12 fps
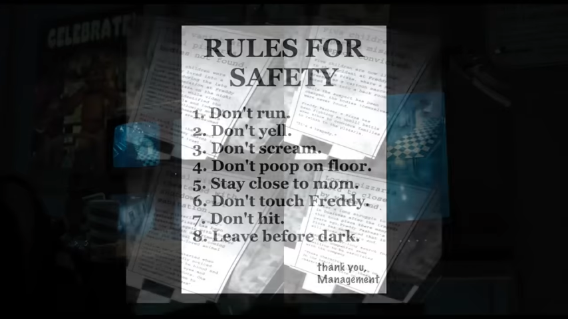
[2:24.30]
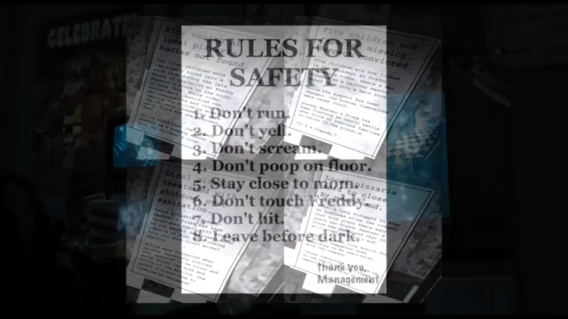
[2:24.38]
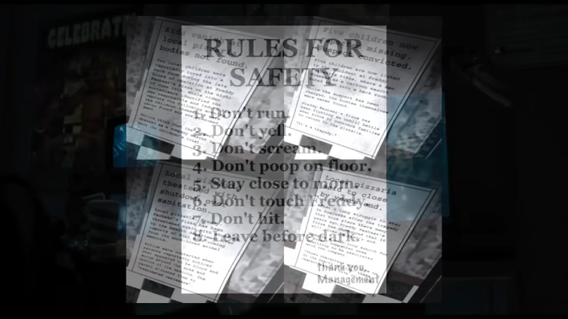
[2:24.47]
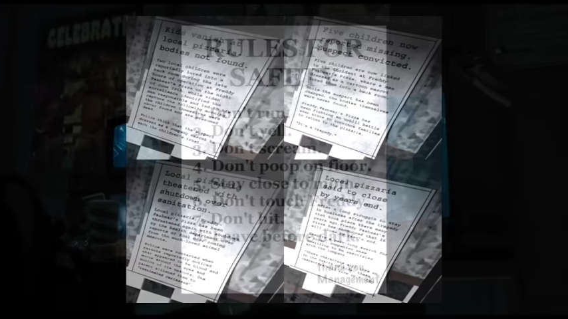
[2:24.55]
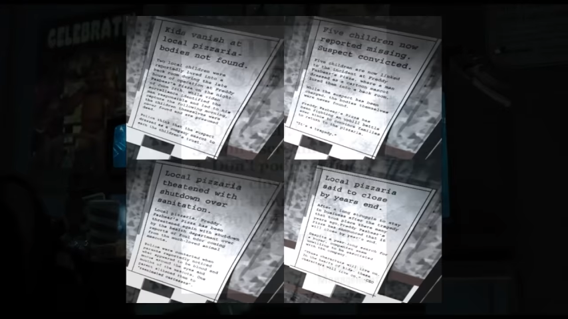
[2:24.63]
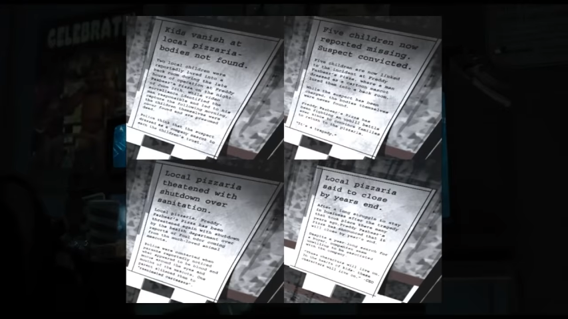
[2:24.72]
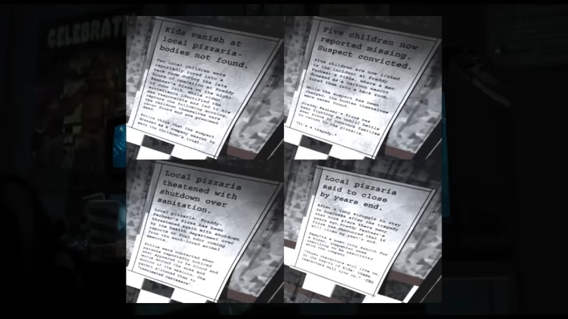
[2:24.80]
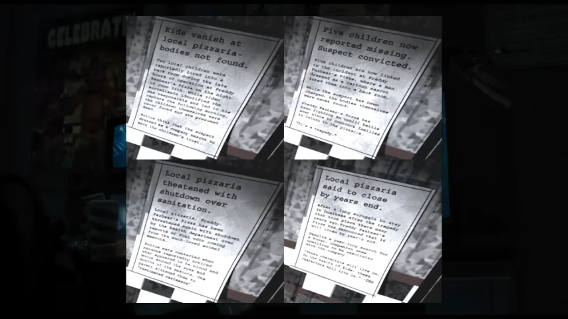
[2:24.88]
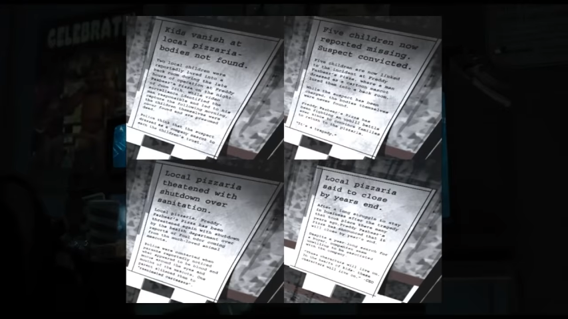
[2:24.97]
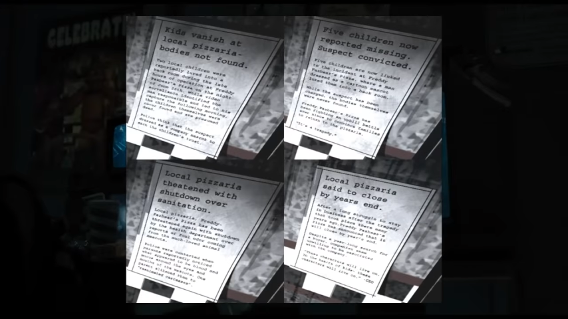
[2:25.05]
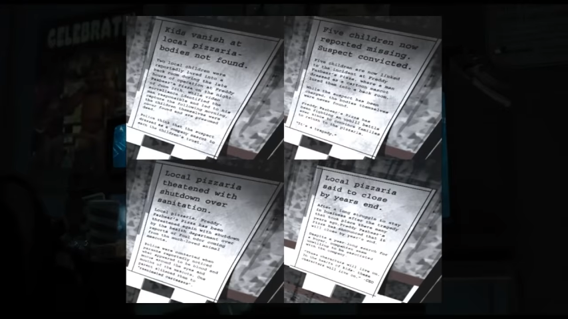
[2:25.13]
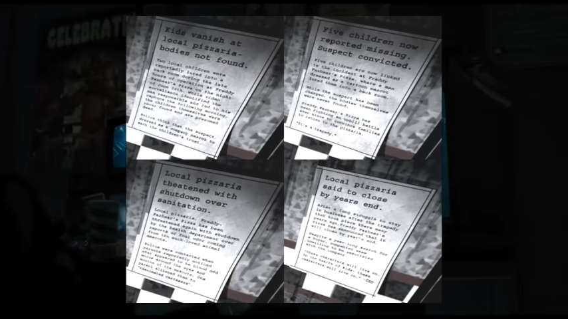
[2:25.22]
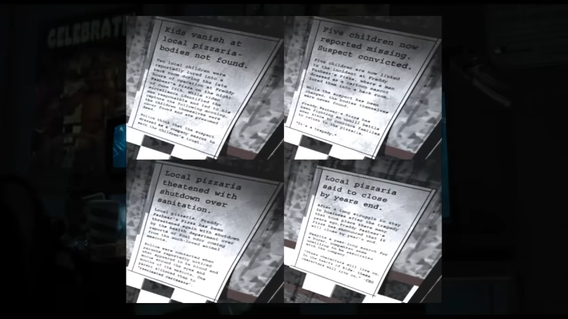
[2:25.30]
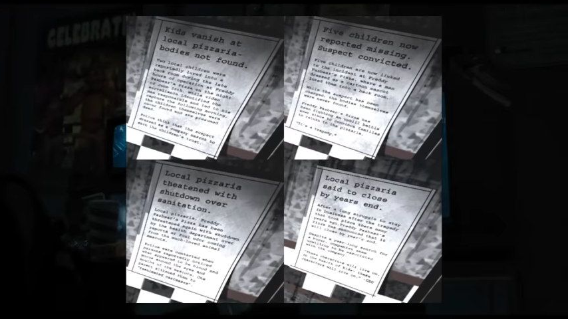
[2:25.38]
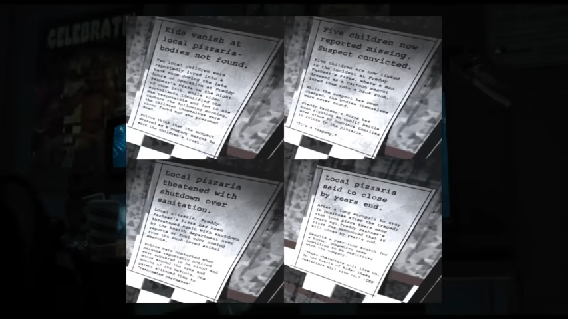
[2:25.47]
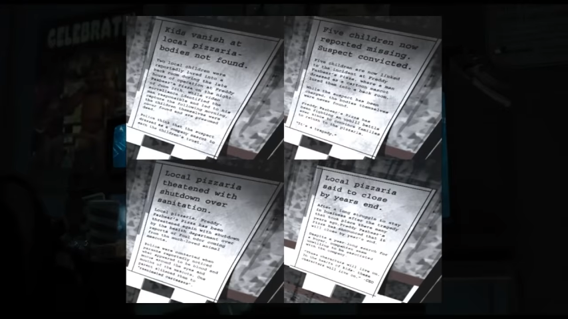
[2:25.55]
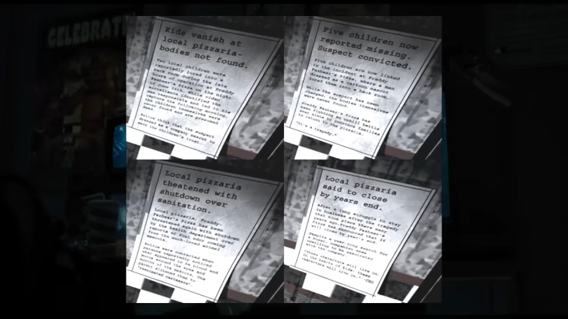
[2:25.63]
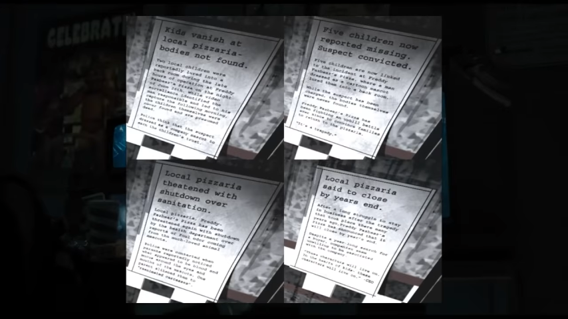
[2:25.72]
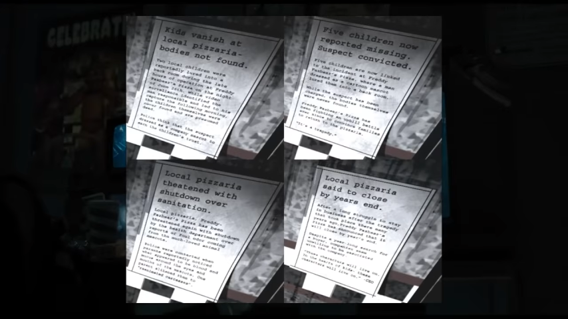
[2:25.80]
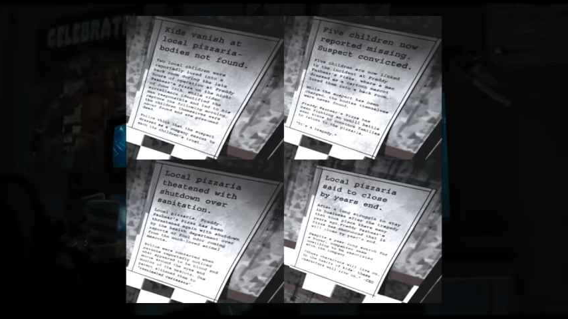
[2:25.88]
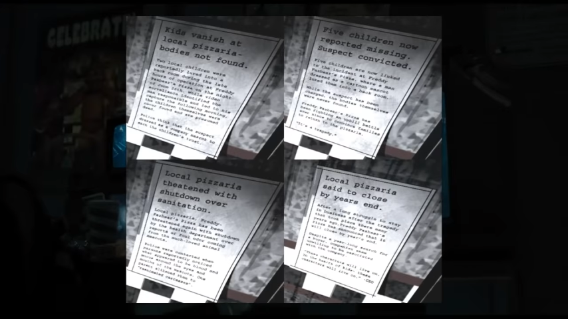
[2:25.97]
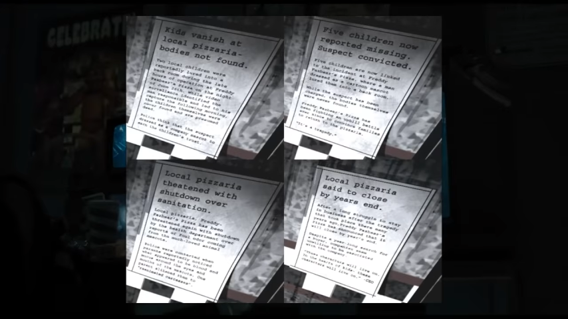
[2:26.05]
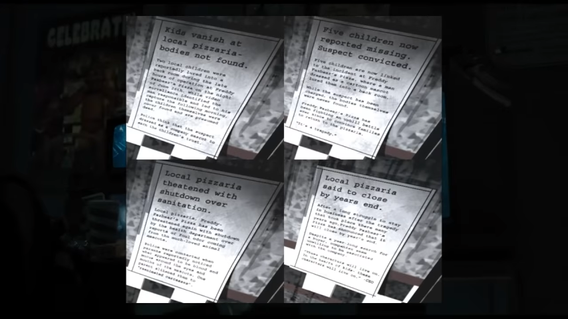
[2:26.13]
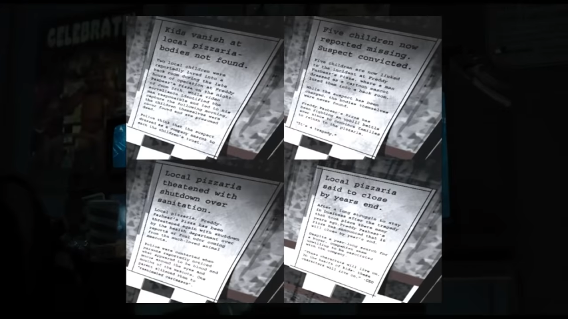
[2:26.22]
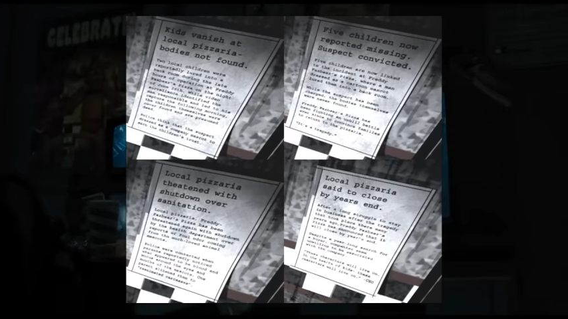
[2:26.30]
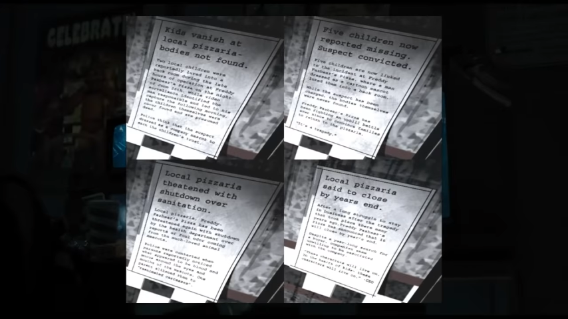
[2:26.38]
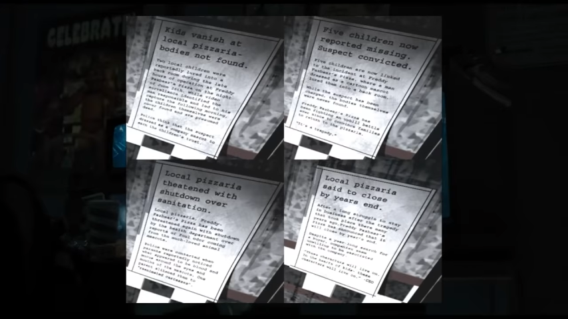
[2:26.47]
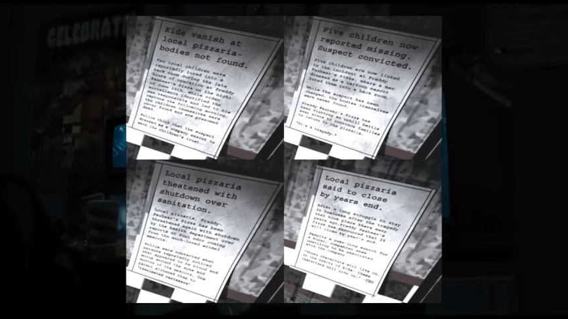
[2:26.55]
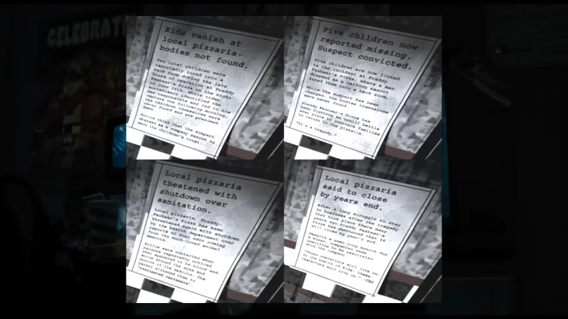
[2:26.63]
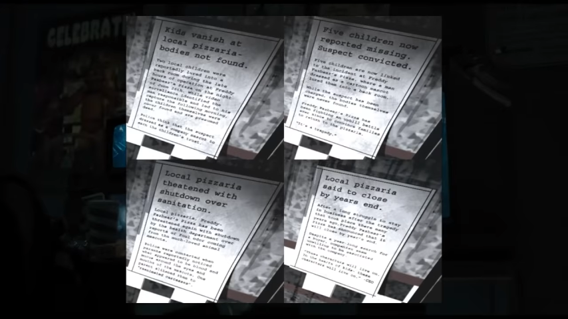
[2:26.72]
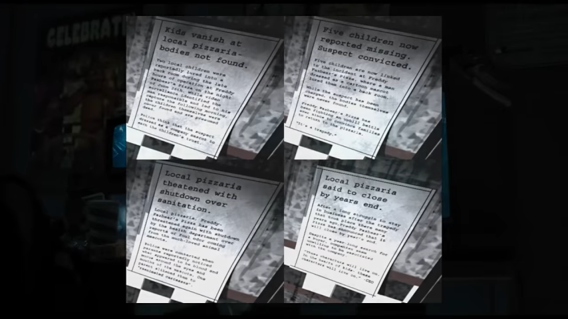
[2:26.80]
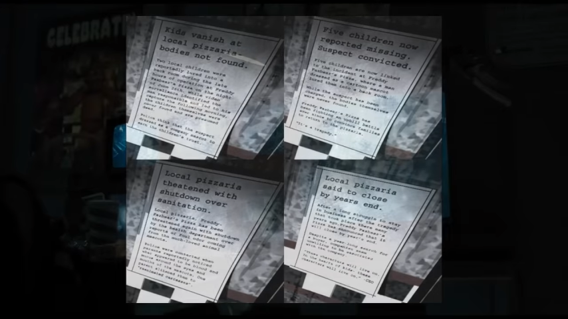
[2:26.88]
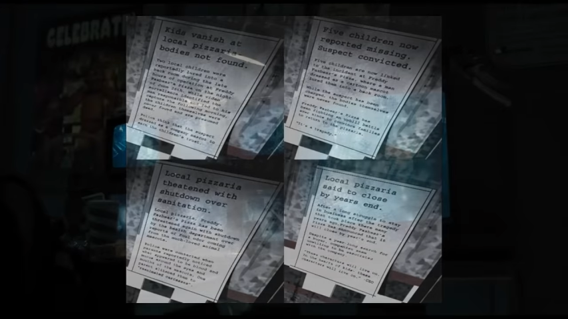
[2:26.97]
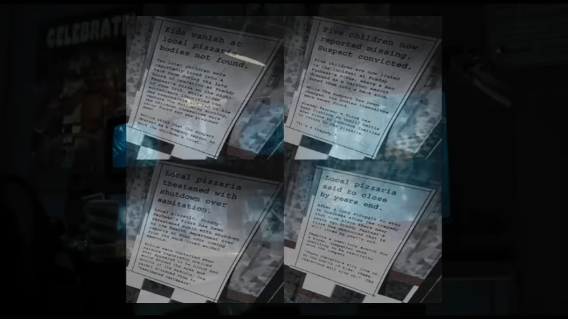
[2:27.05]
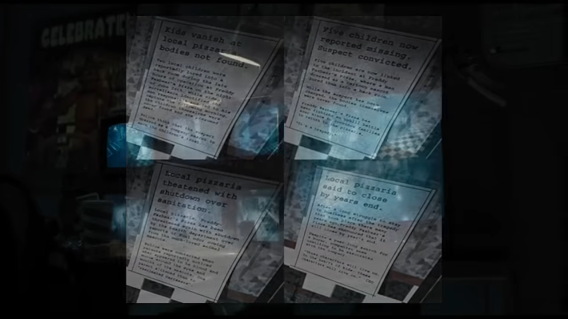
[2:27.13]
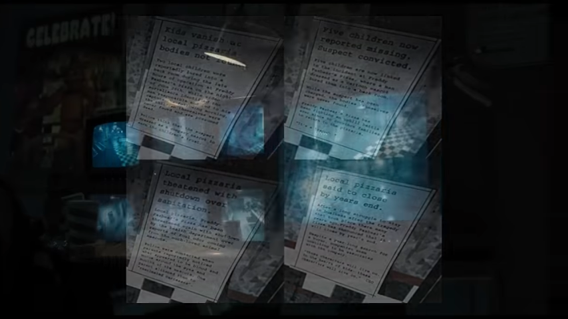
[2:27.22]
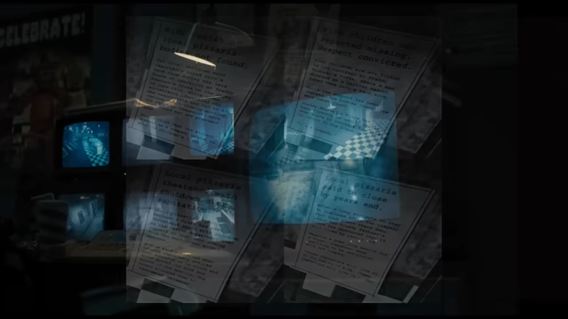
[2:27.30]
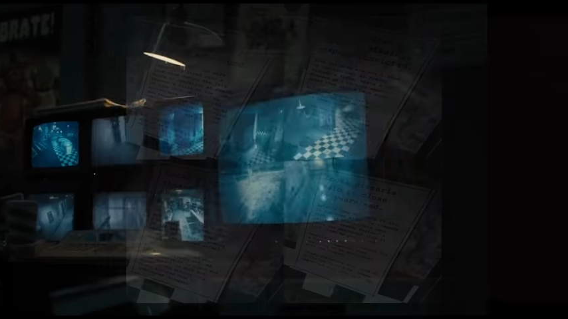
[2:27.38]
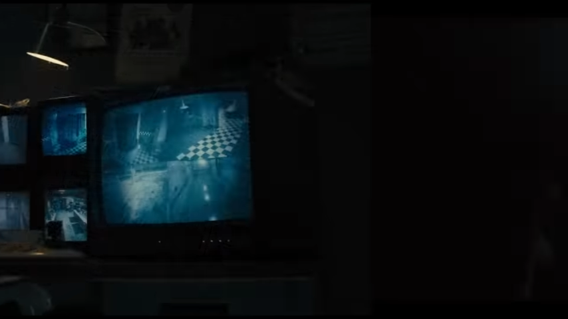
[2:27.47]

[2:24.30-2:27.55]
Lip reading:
Nobody's mouth can be seen.